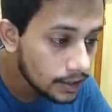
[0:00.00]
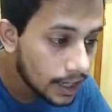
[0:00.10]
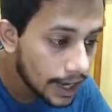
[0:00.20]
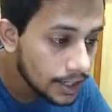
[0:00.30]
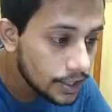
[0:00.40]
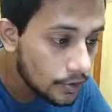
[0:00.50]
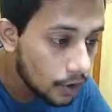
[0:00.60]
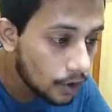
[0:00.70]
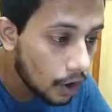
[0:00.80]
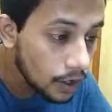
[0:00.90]
the line
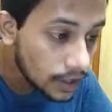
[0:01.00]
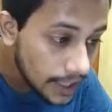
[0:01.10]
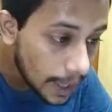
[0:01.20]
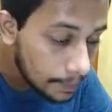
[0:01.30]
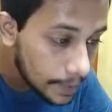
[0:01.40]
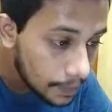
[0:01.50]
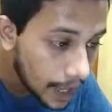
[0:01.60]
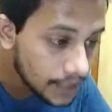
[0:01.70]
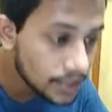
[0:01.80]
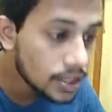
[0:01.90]
drawn on the
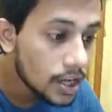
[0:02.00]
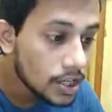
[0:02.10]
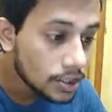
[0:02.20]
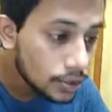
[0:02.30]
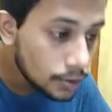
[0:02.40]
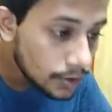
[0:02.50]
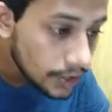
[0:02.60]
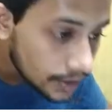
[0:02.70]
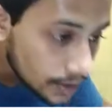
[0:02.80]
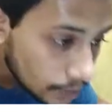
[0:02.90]
epiblast through
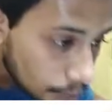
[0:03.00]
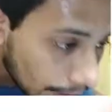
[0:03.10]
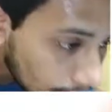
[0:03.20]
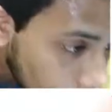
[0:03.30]
this red